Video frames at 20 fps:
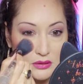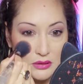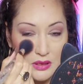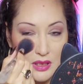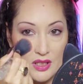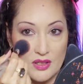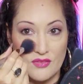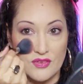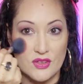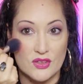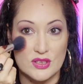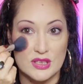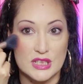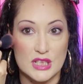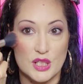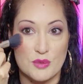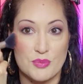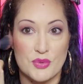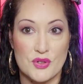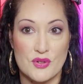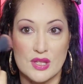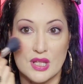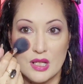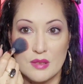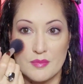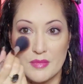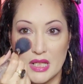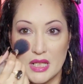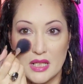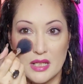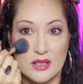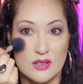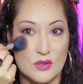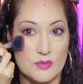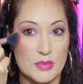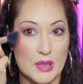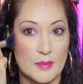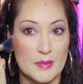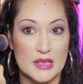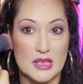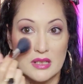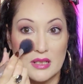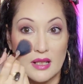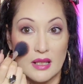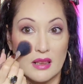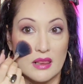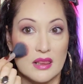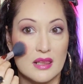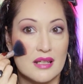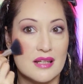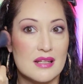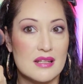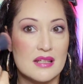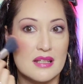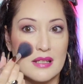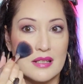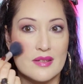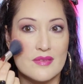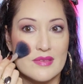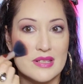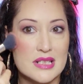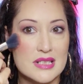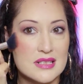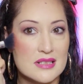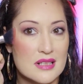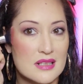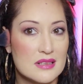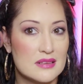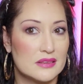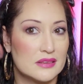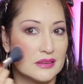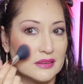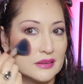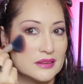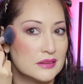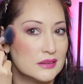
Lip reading: If you're deeper than me, you're probably gonna love this color.